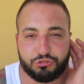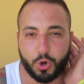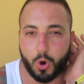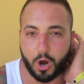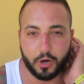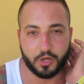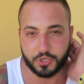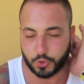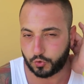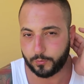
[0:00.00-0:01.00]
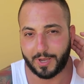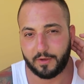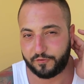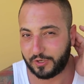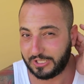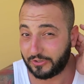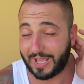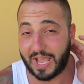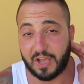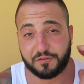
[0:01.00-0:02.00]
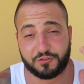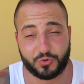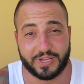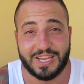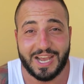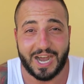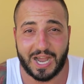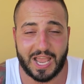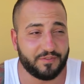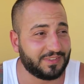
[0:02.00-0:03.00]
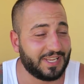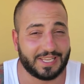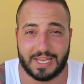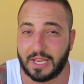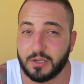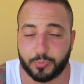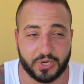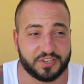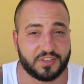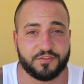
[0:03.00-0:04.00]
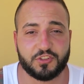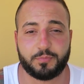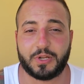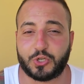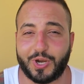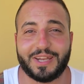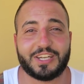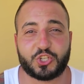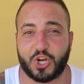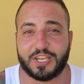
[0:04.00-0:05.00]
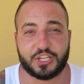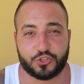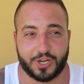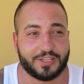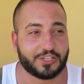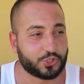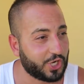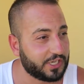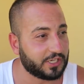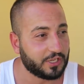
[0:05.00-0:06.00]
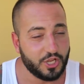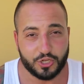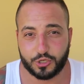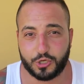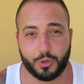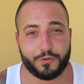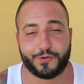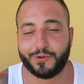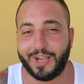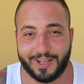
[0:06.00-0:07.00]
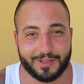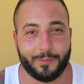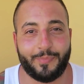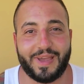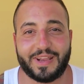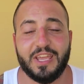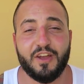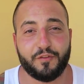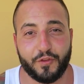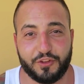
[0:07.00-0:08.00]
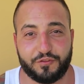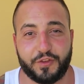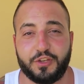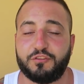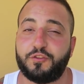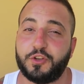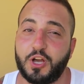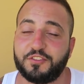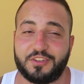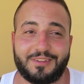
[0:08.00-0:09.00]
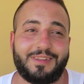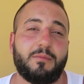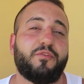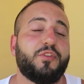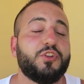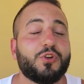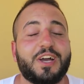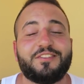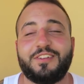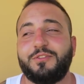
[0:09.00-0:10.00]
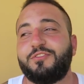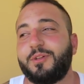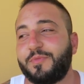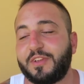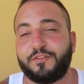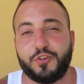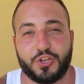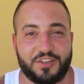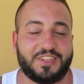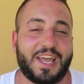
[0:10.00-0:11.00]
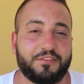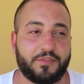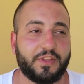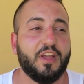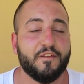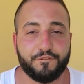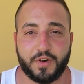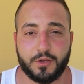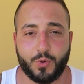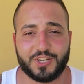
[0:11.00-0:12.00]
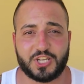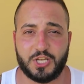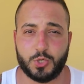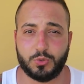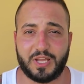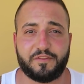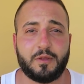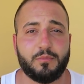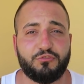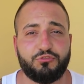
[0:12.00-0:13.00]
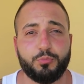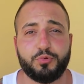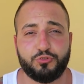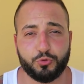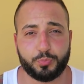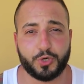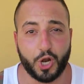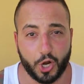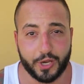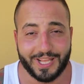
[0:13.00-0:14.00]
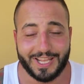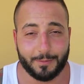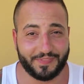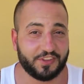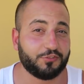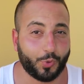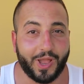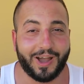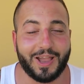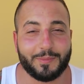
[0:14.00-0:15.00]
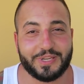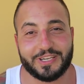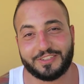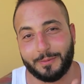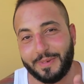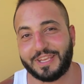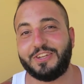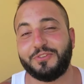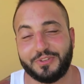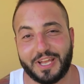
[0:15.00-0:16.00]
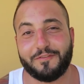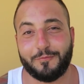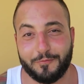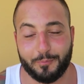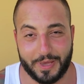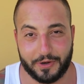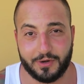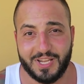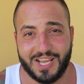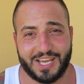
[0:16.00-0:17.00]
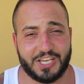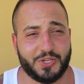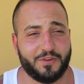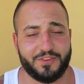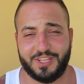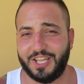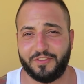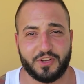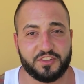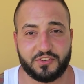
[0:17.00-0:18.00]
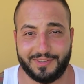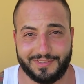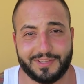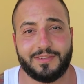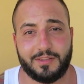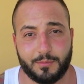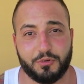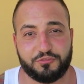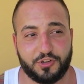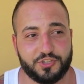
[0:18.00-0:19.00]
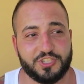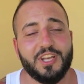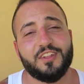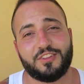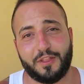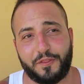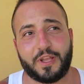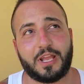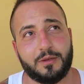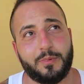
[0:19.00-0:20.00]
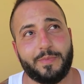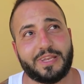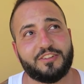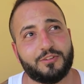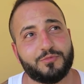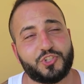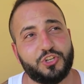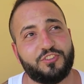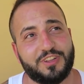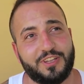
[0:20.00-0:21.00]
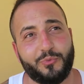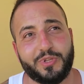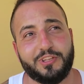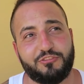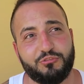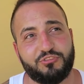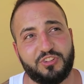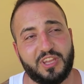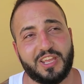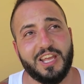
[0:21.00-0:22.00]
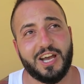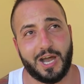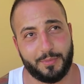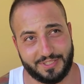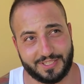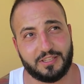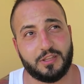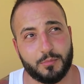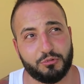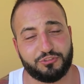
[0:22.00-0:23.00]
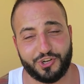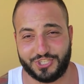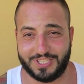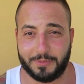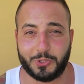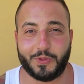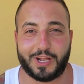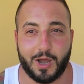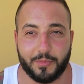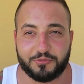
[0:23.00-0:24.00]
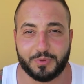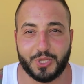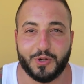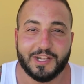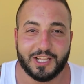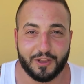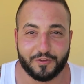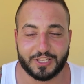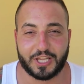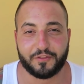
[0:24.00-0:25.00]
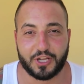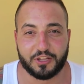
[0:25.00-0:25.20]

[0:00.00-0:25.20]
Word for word: so hard on YouTube for a year and a half straight. I haven't taken any breaks. I've just been grinding, grinding, grinding, grinding, going through hell and back for these videos, for y'all's entertainment, for you guys to do something, for you guys to have something fun to watch. I know life can be super duper hard, but this is why I'm here, to make your life better. And I know a lot of you guys are addicted to Moe Sargi, so I think I'm going to be making some shirts really soon saying I'm addicted to Moe Sargi. Let me know in the comments below if a lot of